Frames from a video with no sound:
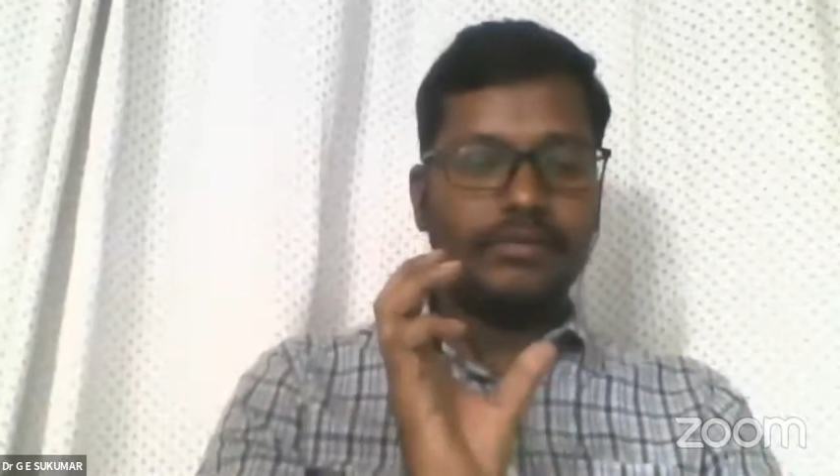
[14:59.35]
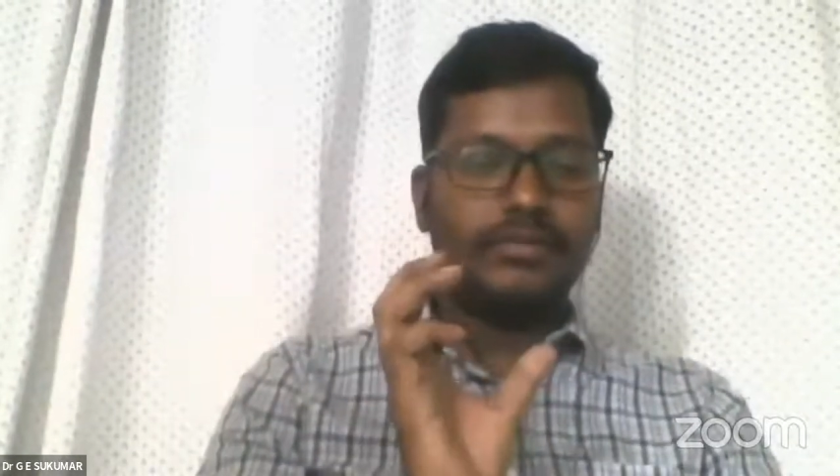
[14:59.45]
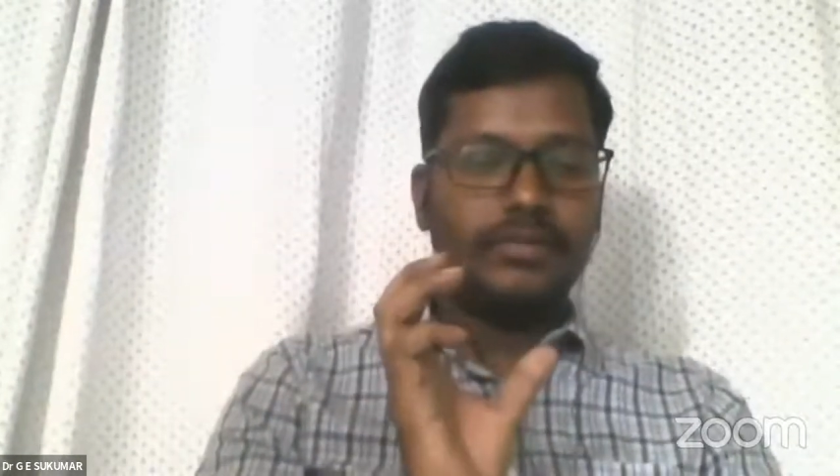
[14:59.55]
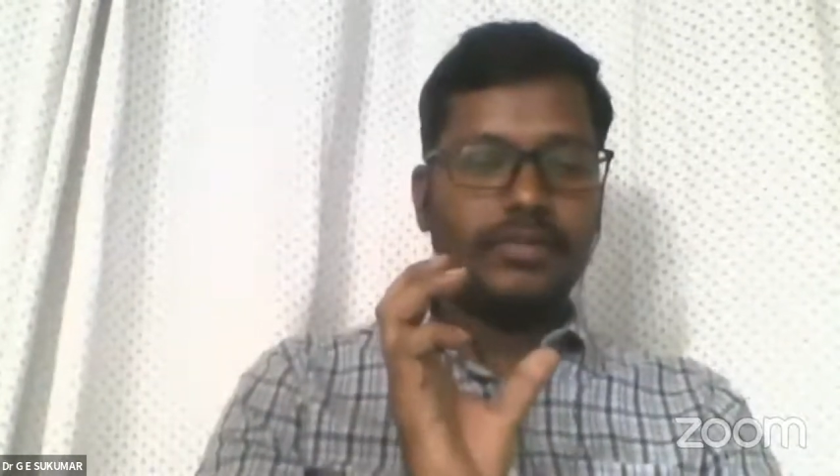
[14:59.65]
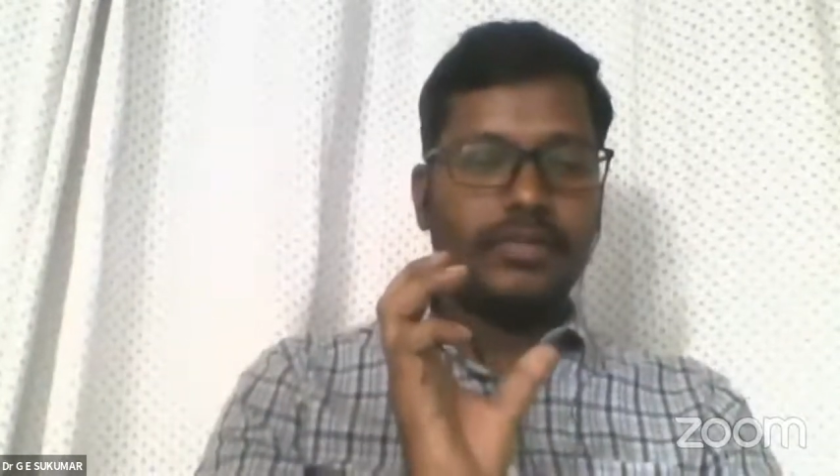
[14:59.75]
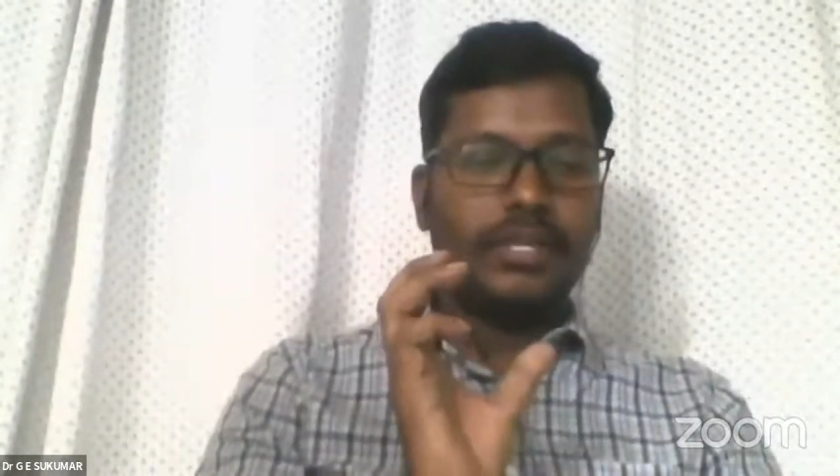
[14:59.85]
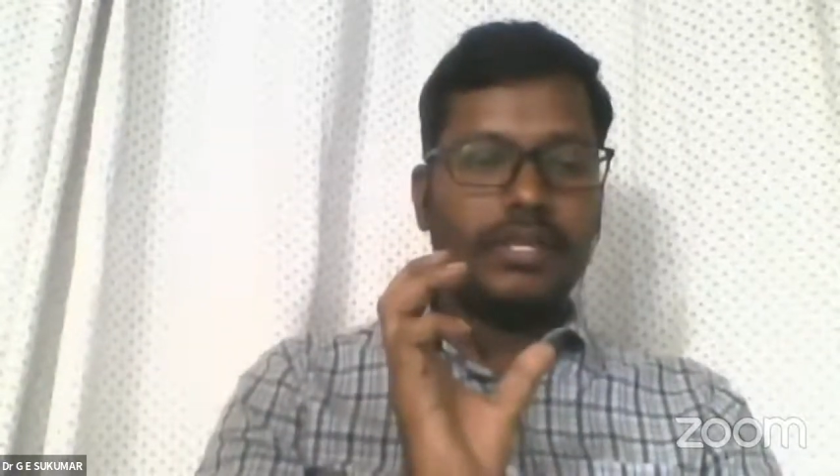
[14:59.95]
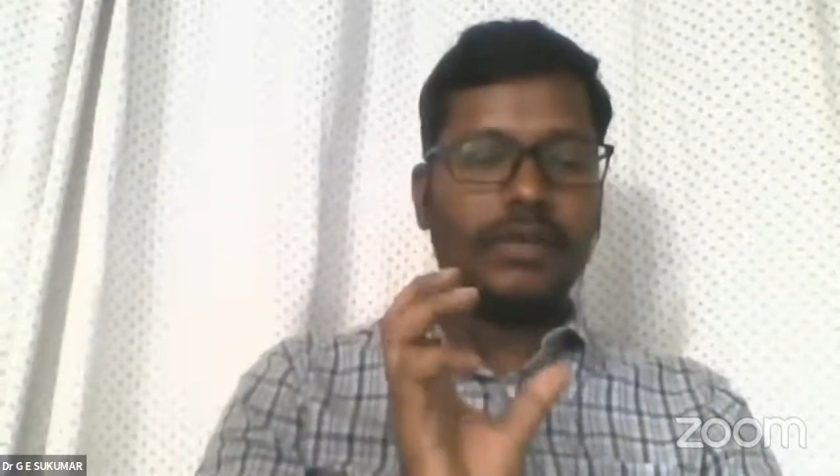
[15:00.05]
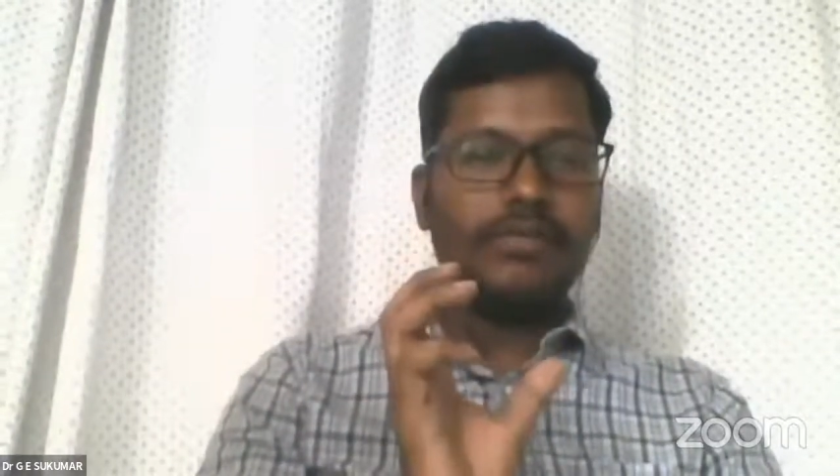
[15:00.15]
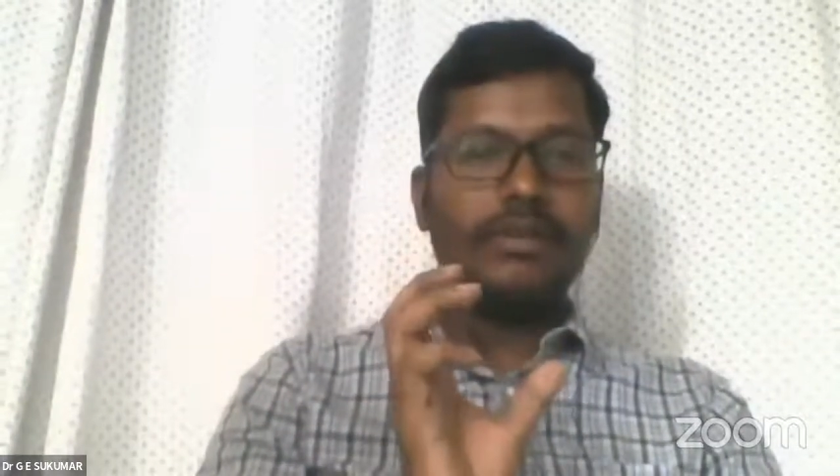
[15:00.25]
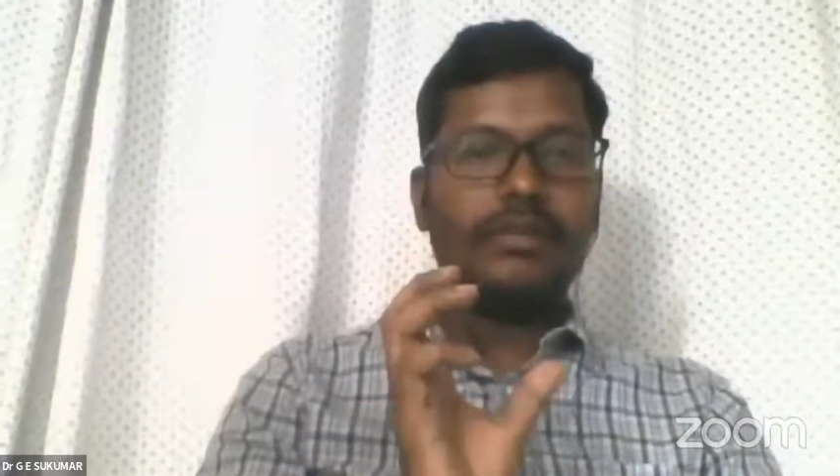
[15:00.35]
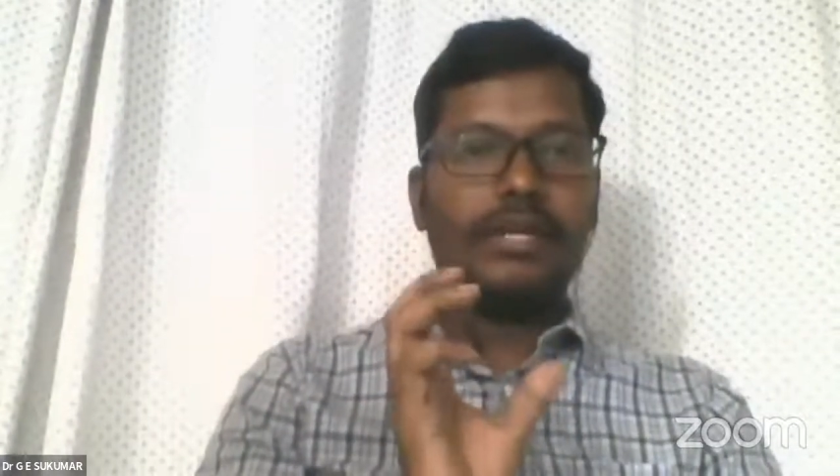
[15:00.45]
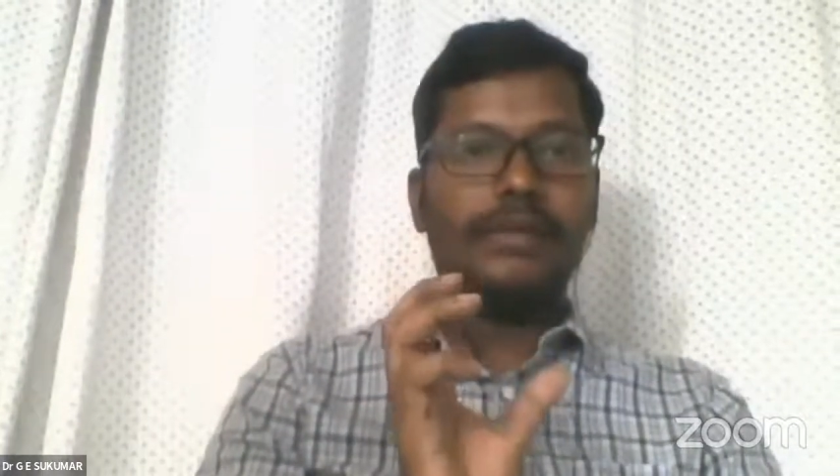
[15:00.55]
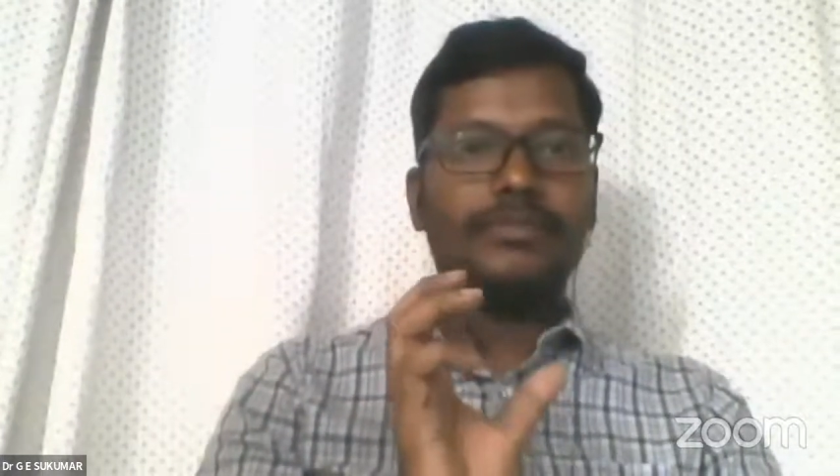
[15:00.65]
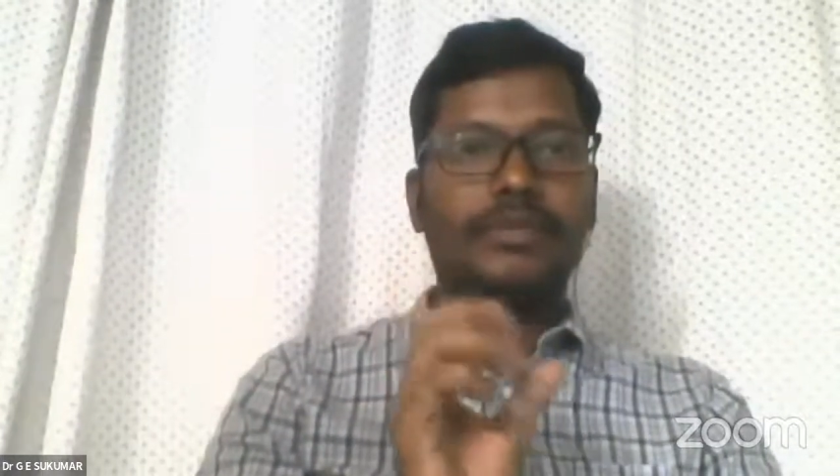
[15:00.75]
to give in
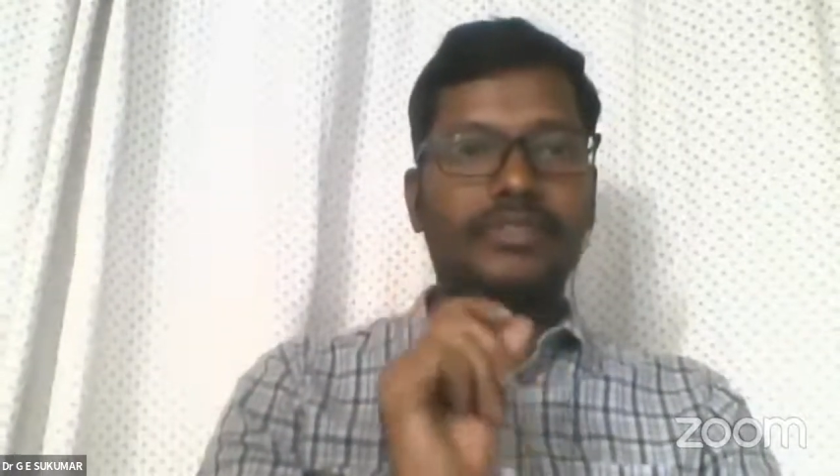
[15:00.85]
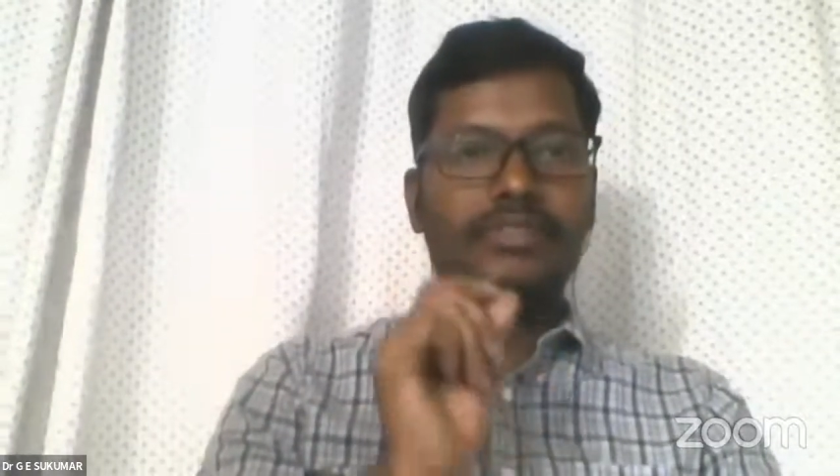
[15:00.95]
terms of a